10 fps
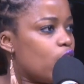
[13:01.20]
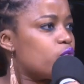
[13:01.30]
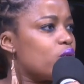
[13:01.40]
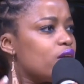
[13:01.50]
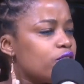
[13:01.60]

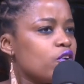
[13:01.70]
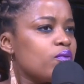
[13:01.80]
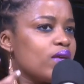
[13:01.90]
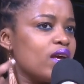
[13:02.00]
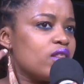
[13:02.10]

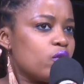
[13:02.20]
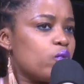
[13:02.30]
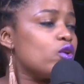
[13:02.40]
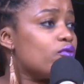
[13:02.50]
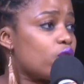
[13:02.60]
reaffirm the
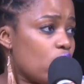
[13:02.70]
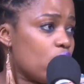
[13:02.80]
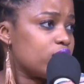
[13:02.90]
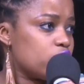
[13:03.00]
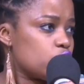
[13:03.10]
Word of
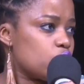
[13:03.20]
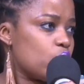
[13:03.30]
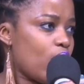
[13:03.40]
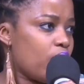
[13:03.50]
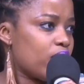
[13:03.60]
God
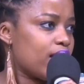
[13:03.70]
into our